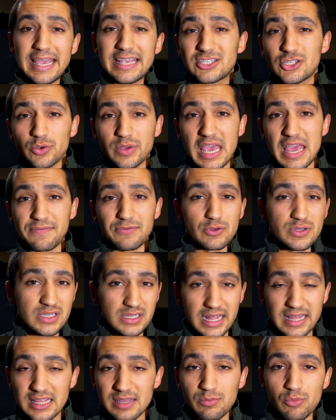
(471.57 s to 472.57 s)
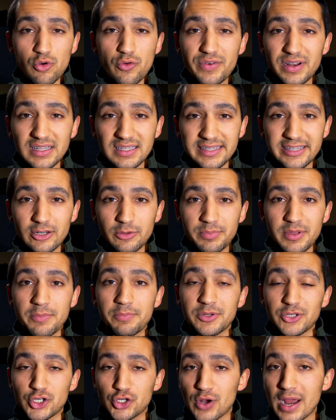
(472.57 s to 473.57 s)
It's okay if you slightly move it a little bit,
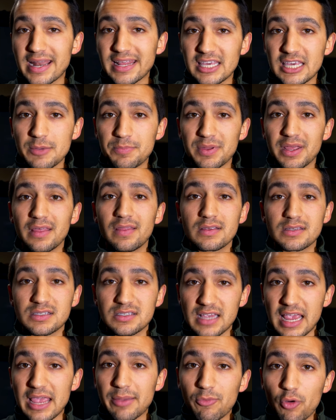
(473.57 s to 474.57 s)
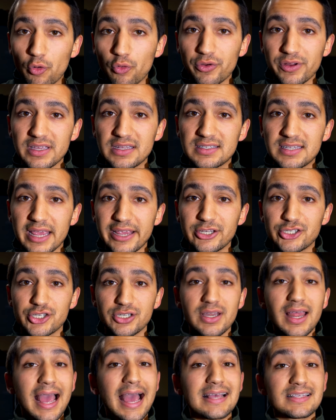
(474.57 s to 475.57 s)
but try to keep it in the same
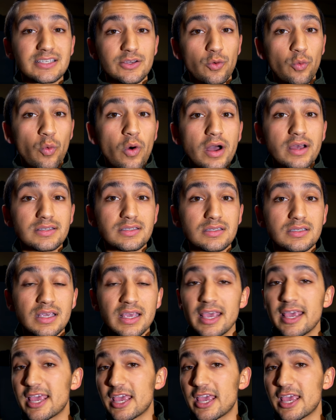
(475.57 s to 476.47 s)
orientation as it was.